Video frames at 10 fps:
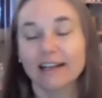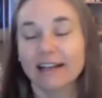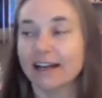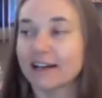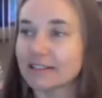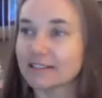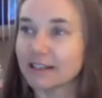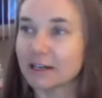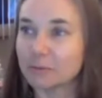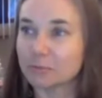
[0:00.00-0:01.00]

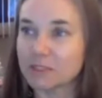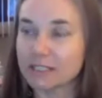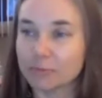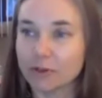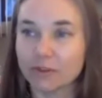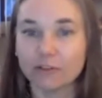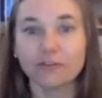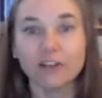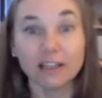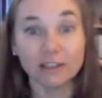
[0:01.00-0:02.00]
And some of the
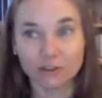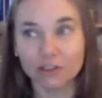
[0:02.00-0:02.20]
faith